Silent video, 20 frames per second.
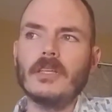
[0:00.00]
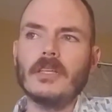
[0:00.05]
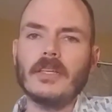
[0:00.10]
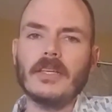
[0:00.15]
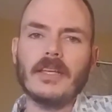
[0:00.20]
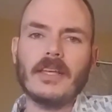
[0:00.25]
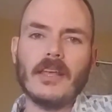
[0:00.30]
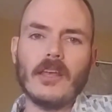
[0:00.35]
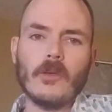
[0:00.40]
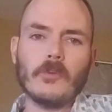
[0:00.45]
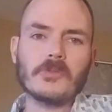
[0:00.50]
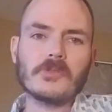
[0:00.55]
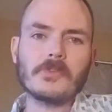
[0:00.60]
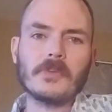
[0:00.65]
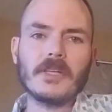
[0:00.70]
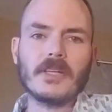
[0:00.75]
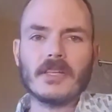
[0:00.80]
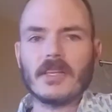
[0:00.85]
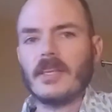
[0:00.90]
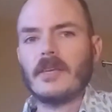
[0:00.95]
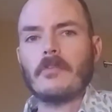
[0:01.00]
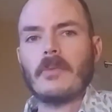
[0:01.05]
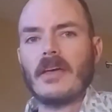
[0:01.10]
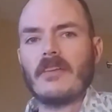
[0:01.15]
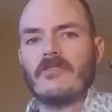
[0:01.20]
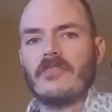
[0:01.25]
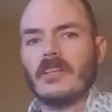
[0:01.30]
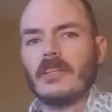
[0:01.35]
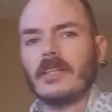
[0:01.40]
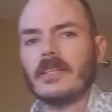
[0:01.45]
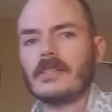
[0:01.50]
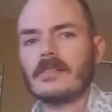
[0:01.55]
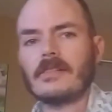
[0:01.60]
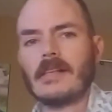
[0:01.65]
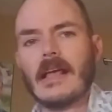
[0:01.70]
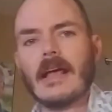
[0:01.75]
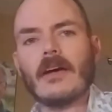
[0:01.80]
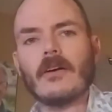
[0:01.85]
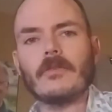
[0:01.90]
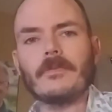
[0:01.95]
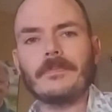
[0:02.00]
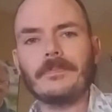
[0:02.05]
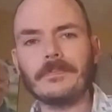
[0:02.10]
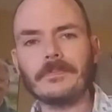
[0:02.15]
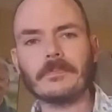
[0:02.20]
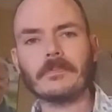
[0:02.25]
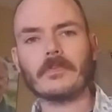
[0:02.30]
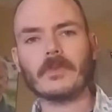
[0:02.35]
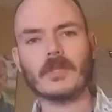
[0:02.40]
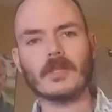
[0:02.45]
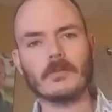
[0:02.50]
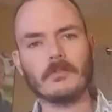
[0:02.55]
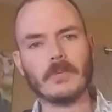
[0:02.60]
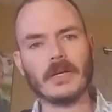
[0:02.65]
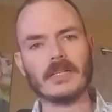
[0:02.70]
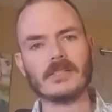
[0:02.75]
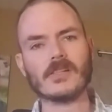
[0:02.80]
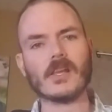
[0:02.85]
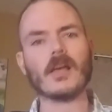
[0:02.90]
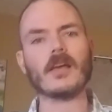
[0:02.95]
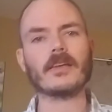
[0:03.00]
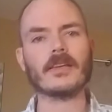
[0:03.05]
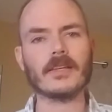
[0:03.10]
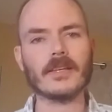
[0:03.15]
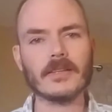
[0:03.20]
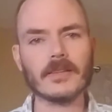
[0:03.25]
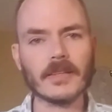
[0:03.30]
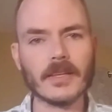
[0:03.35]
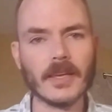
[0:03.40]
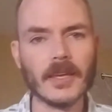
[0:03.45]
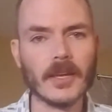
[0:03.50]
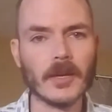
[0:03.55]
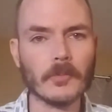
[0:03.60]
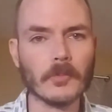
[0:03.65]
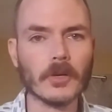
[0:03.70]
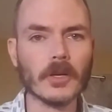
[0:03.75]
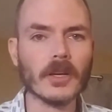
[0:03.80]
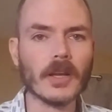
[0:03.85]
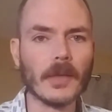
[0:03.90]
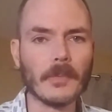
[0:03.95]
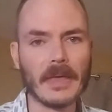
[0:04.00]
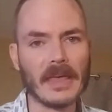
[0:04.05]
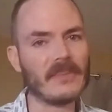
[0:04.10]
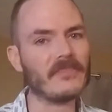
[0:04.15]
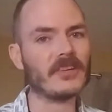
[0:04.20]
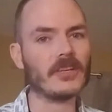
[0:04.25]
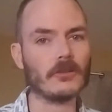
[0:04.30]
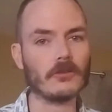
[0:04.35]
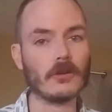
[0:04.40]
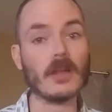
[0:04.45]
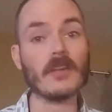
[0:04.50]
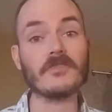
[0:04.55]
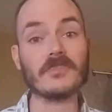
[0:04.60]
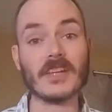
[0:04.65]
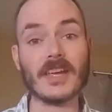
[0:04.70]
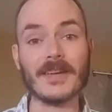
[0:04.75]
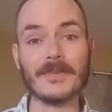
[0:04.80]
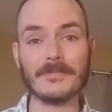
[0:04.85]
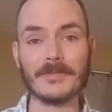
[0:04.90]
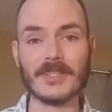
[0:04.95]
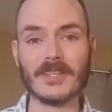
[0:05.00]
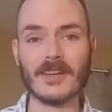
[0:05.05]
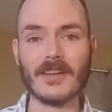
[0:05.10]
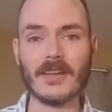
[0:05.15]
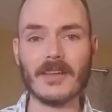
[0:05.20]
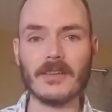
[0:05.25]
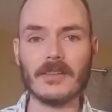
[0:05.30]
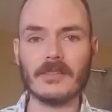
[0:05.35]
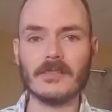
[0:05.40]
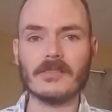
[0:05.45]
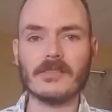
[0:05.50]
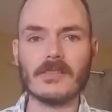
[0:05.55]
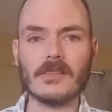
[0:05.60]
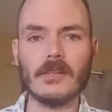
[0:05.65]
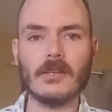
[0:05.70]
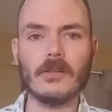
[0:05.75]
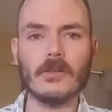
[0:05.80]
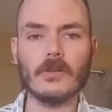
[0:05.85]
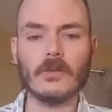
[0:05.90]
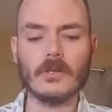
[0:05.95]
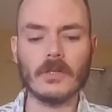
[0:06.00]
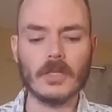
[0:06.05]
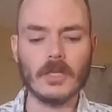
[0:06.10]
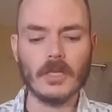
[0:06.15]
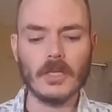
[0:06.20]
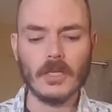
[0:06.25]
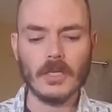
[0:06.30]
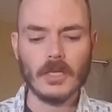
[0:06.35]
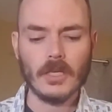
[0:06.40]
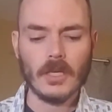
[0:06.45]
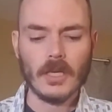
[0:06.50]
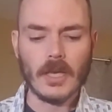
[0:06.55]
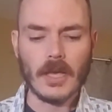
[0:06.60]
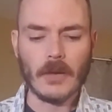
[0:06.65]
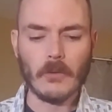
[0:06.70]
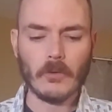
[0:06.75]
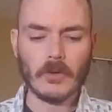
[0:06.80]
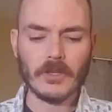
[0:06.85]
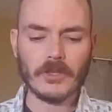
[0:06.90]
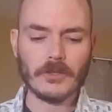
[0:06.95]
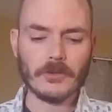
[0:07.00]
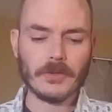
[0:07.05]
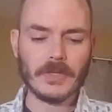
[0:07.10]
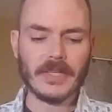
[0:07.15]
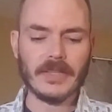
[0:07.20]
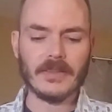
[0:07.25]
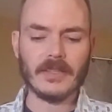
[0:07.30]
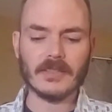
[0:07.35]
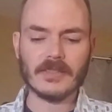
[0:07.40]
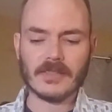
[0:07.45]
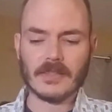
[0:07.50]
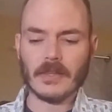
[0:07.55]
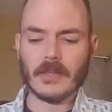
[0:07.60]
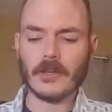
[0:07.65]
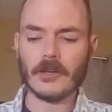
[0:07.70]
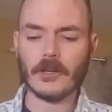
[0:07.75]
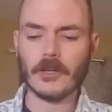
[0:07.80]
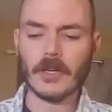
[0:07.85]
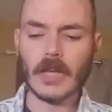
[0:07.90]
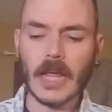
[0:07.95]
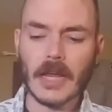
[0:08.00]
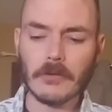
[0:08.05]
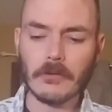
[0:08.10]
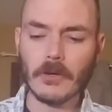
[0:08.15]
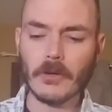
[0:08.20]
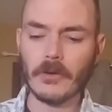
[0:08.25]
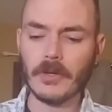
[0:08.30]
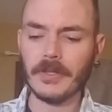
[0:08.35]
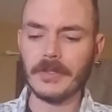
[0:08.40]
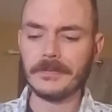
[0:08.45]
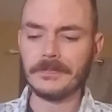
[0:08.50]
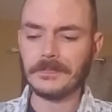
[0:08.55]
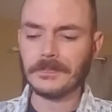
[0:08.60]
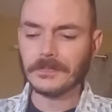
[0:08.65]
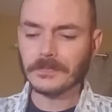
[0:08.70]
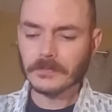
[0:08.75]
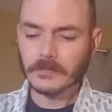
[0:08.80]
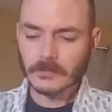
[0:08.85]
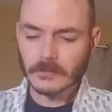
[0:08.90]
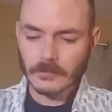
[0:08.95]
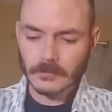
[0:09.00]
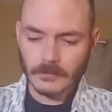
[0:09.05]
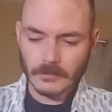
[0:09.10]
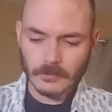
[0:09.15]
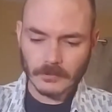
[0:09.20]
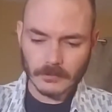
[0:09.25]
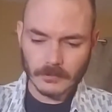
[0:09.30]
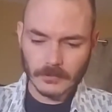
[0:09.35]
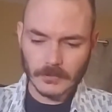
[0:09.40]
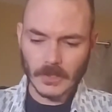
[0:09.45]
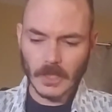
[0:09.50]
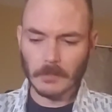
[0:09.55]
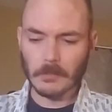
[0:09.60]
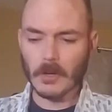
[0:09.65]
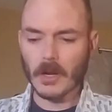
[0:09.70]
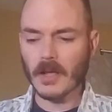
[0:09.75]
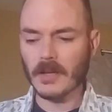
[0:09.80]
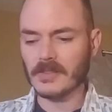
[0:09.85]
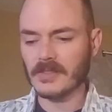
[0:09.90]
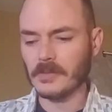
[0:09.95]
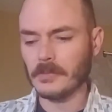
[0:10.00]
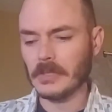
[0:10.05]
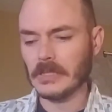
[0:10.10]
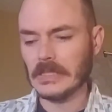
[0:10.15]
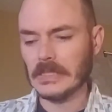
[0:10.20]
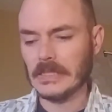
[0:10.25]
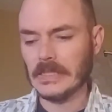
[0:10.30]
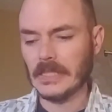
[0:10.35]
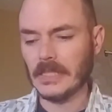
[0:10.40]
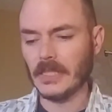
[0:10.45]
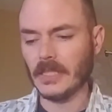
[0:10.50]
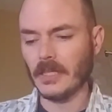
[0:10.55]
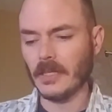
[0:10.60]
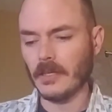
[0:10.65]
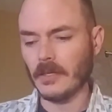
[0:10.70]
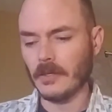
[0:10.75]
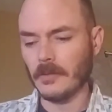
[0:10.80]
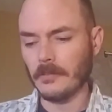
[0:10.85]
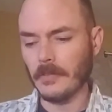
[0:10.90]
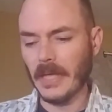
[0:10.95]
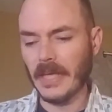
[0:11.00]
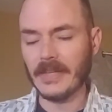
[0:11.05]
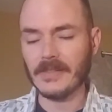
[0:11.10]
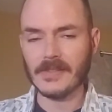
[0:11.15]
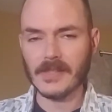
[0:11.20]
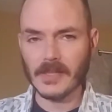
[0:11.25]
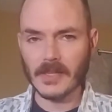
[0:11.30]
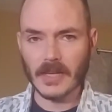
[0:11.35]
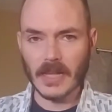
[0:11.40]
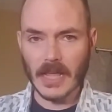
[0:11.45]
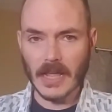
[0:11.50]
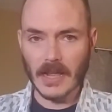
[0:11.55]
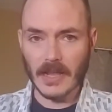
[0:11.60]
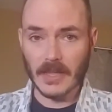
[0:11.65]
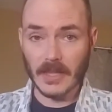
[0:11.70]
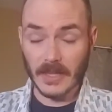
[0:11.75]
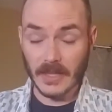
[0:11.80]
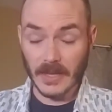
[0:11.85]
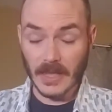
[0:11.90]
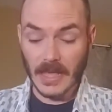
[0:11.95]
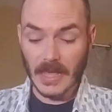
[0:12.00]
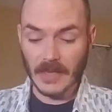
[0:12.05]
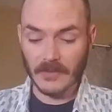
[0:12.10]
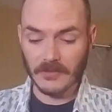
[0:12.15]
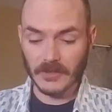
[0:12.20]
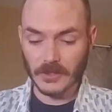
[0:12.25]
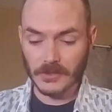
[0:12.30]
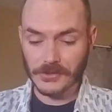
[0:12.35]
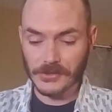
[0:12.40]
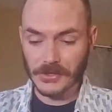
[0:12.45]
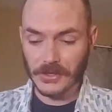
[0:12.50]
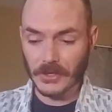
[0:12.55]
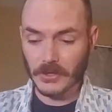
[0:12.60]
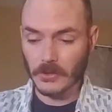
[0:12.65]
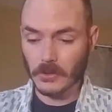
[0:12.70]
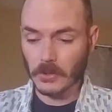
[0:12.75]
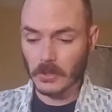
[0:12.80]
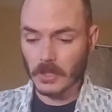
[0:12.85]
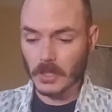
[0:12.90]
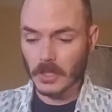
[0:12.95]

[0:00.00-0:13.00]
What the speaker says: it helps me to get my feelings out by talking at the camera, and I'm having a rough time tonight. So I wanted to read this letter. I wrote it approximately 18 and a half years ago.